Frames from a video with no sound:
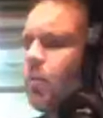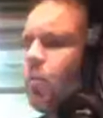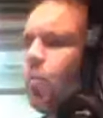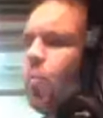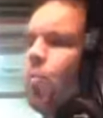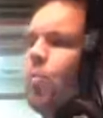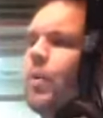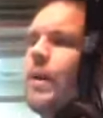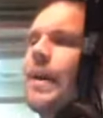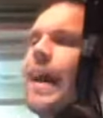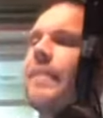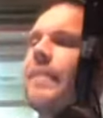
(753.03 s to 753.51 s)

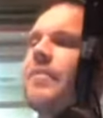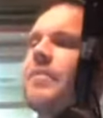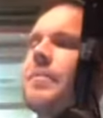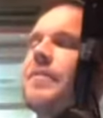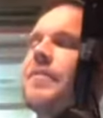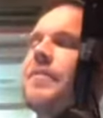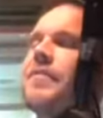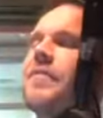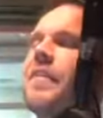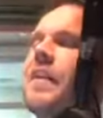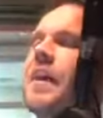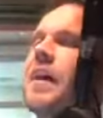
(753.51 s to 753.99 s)
we have to be
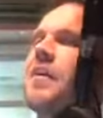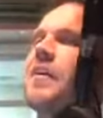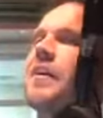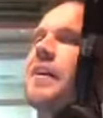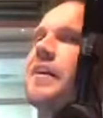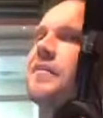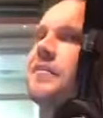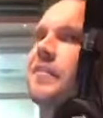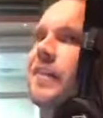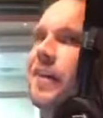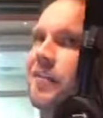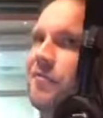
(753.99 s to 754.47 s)
very
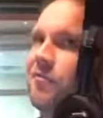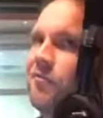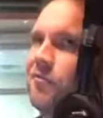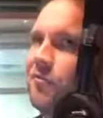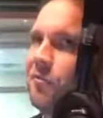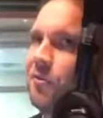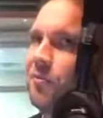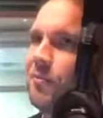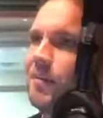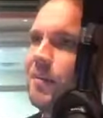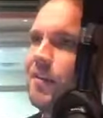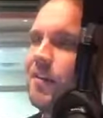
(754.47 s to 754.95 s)

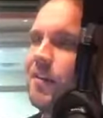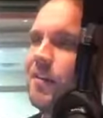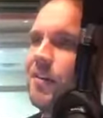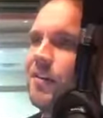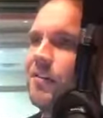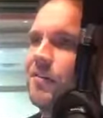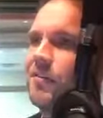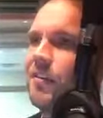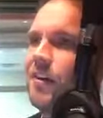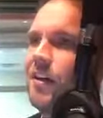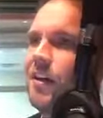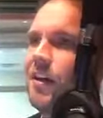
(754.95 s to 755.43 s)
intentional
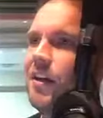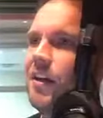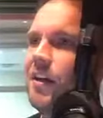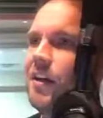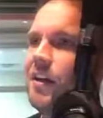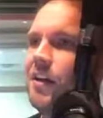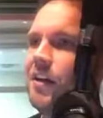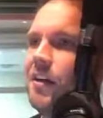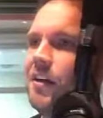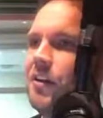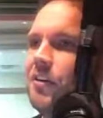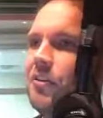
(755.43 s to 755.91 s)
because
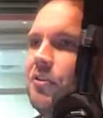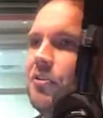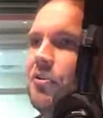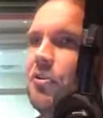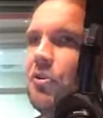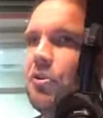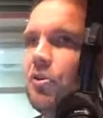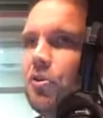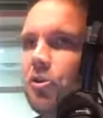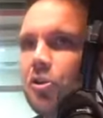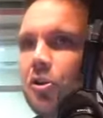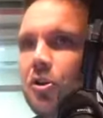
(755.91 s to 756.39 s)

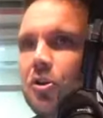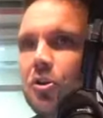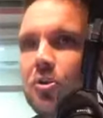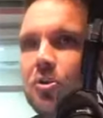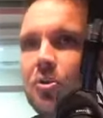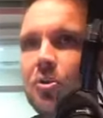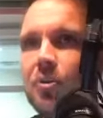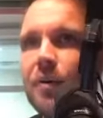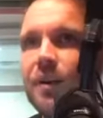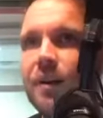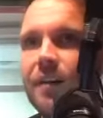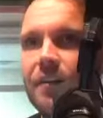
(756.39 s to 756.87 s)

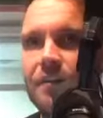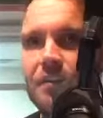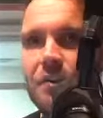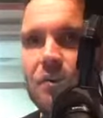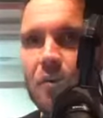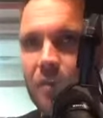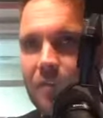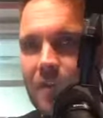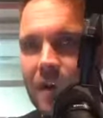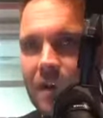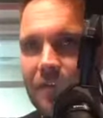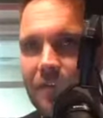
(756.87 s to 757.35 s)
if you
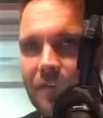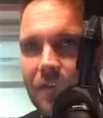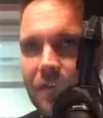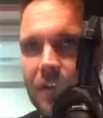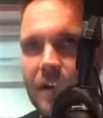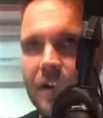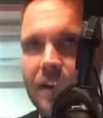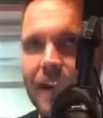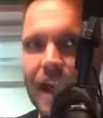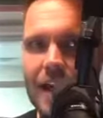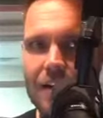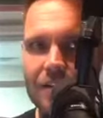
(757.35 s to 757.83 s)
were my
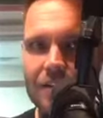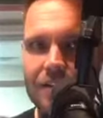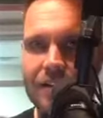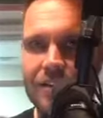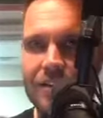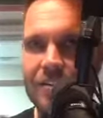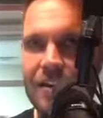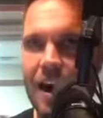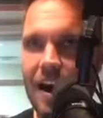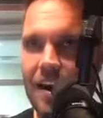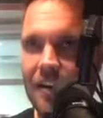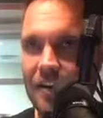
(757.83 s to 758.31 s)
friend
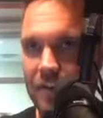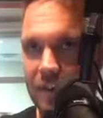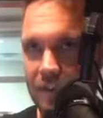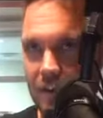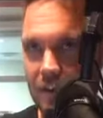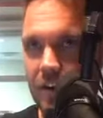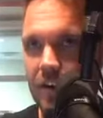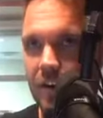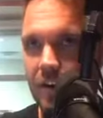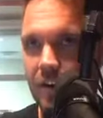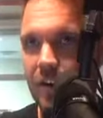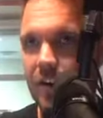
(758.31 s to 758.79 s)
outside of
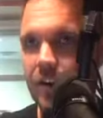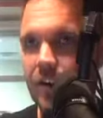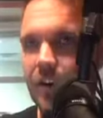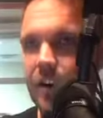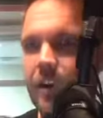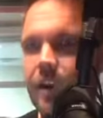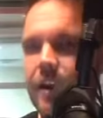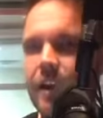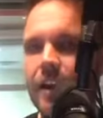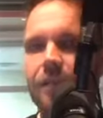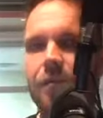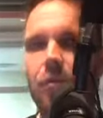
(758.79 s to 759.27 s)
here,
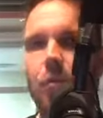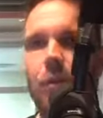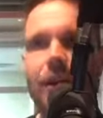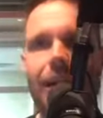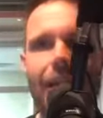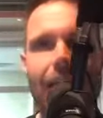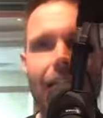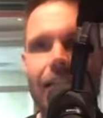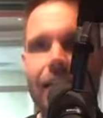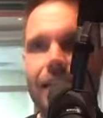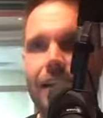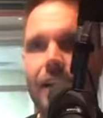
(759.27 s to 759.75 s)
if we
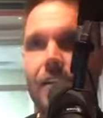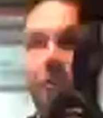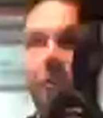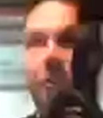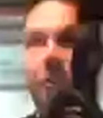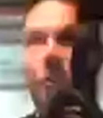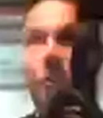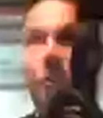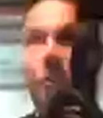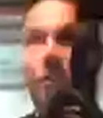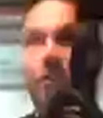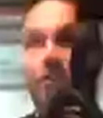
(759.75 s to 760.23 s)
got together
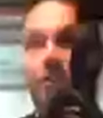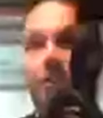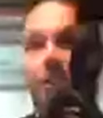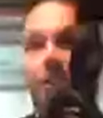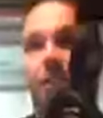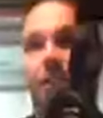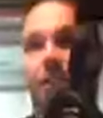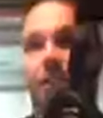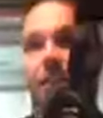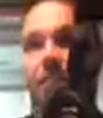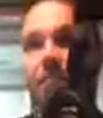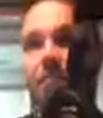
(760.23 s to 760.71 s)
once a
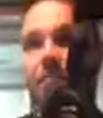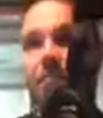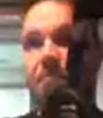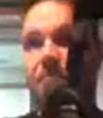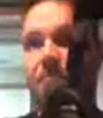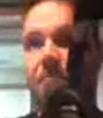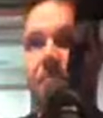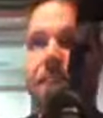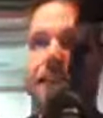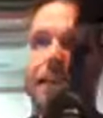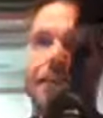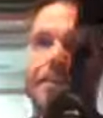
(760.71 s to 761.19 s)
year,
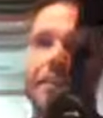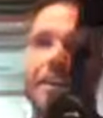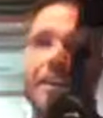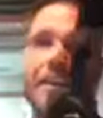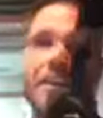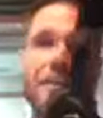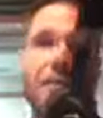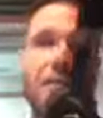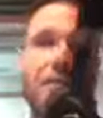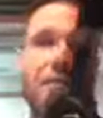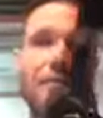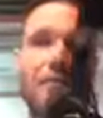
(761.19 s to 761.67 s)
my
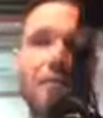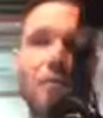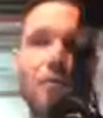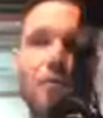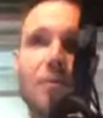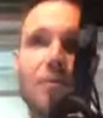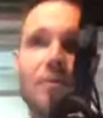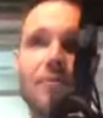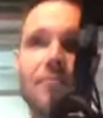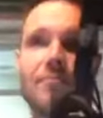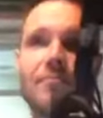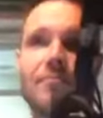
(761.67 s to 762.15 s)
tank is
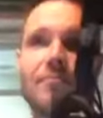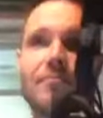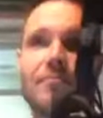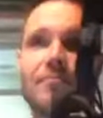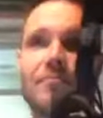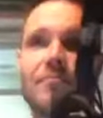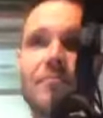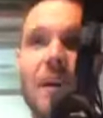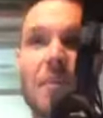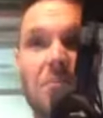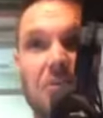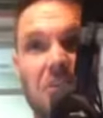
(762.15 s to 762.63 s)
full.
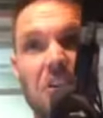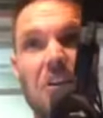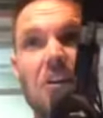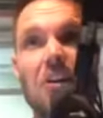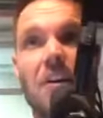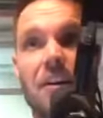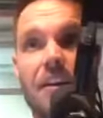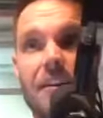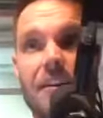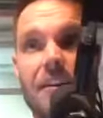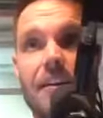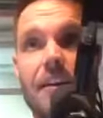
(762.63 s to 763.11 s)
I'm
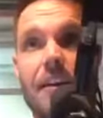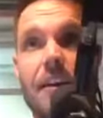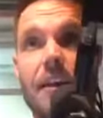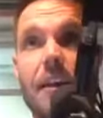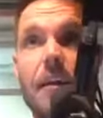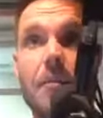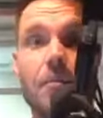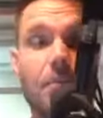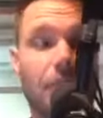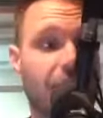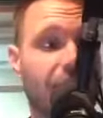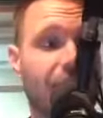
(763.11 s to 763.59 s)
good.
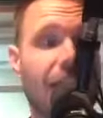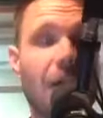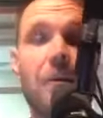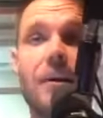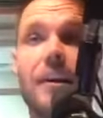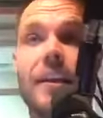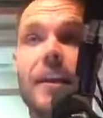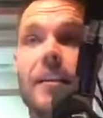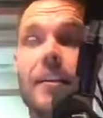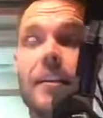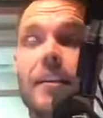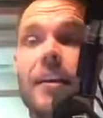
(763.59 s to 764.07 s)
But if I were
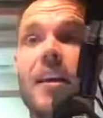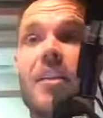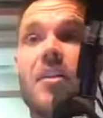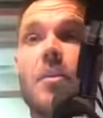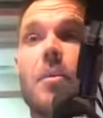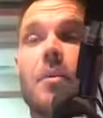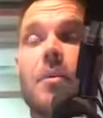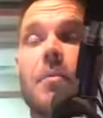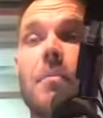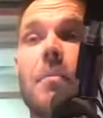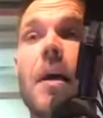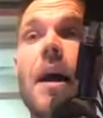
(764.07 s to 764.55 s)
to get together
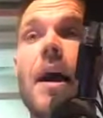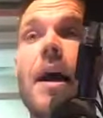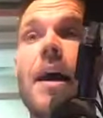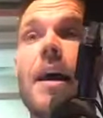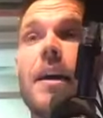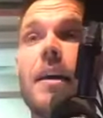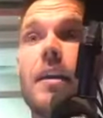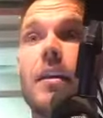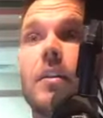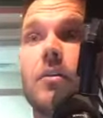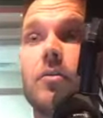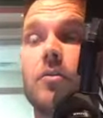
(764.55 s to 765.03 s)
with
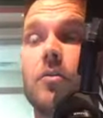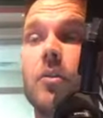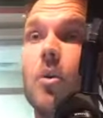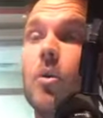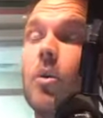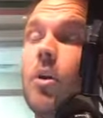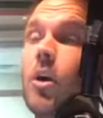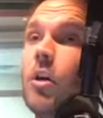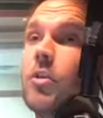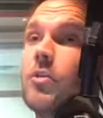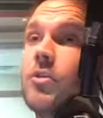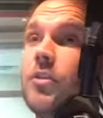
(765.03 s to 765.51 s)
my
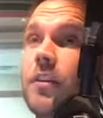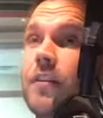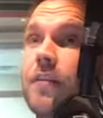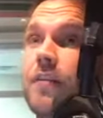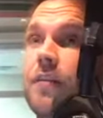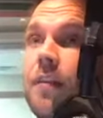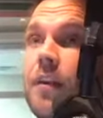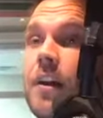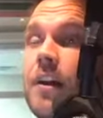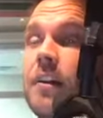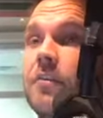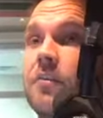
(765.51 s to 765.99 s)
so-called good
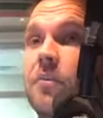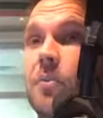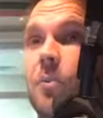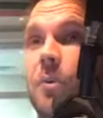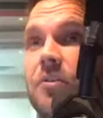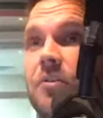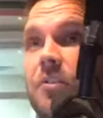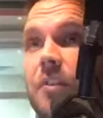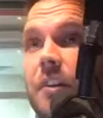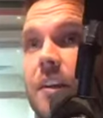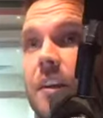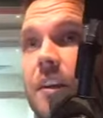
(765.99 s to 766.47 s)
friends
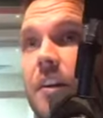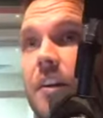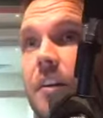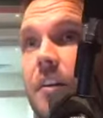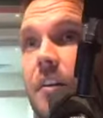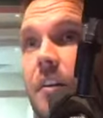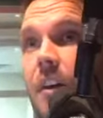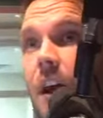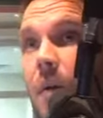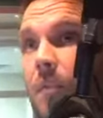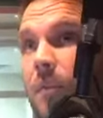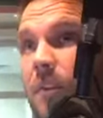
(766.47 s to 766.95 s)
once a
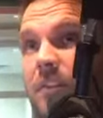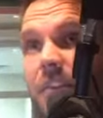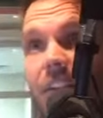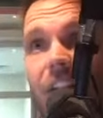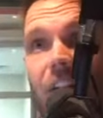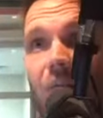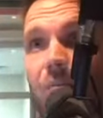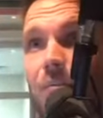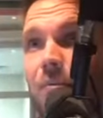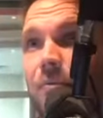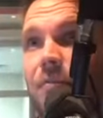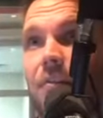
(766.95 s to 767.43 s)
year, I'm a
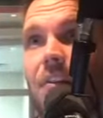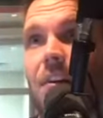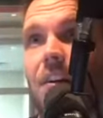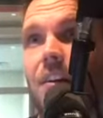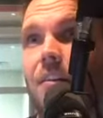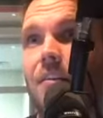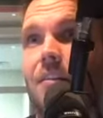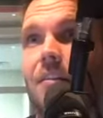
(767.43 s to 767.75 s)
terrible friend.